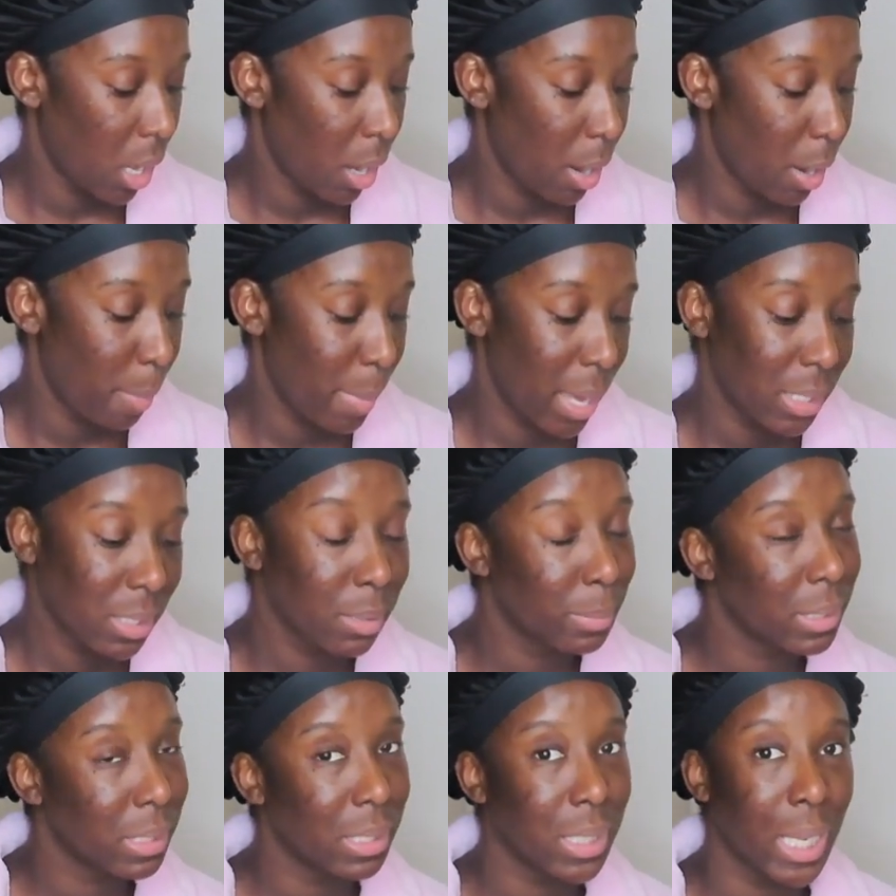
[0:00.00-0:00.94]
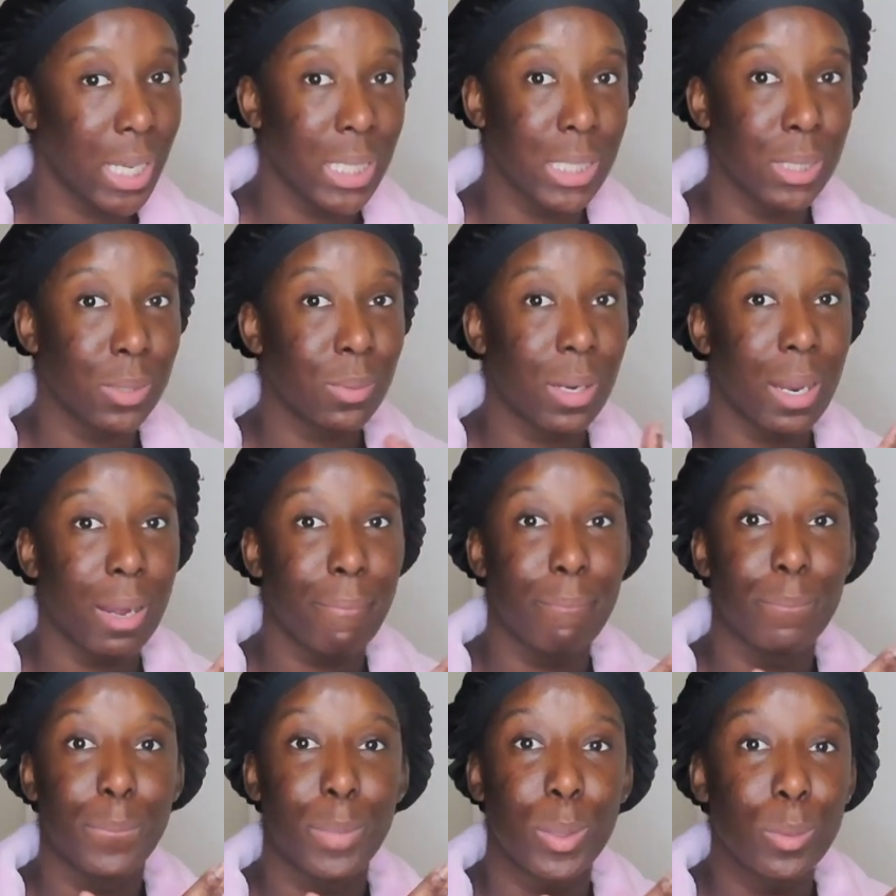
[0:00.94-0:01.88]
a masterpiece like this without a
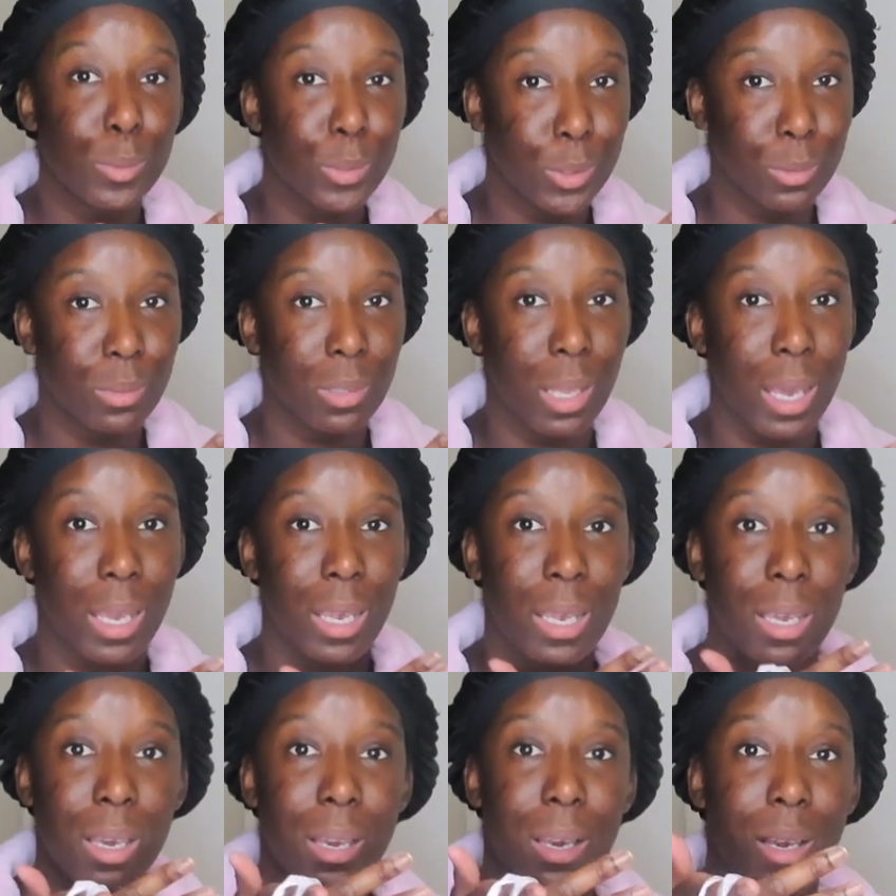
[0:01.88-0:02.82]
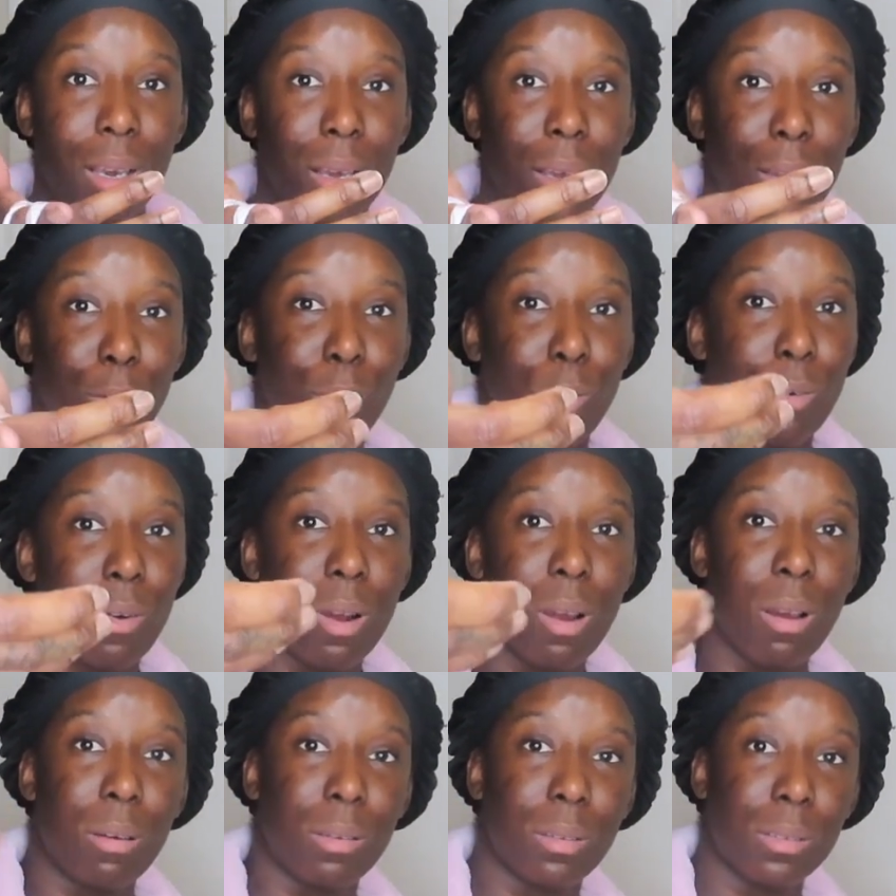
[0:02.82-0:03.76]
photo shoot. Like,
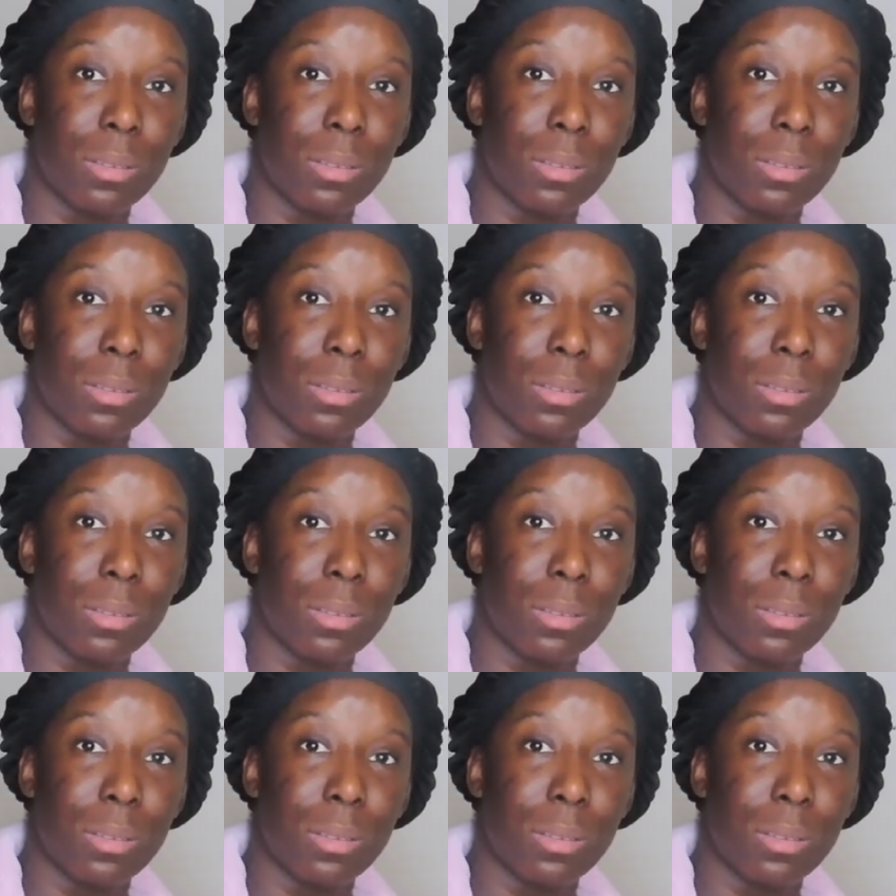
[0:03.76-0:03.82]
girl.